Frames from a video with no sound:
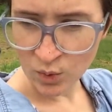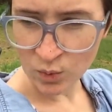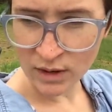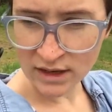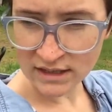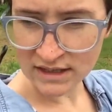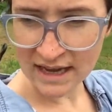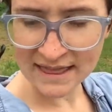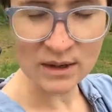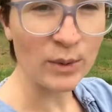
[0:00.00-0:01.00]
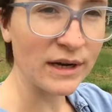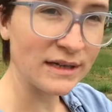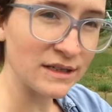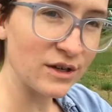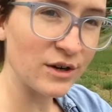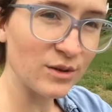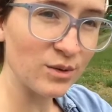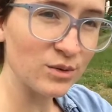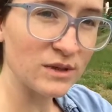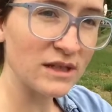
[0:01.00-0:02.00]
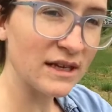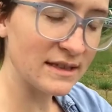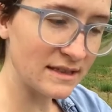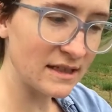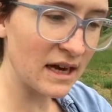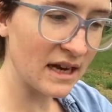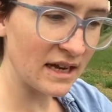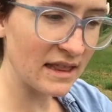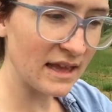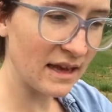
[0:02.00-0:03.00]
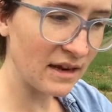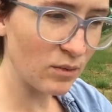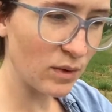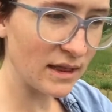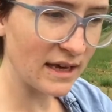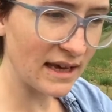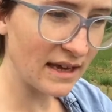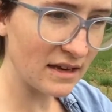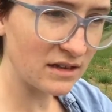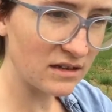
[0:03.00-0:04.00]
we're gonna, I think we're gonna start those inside, and then when they get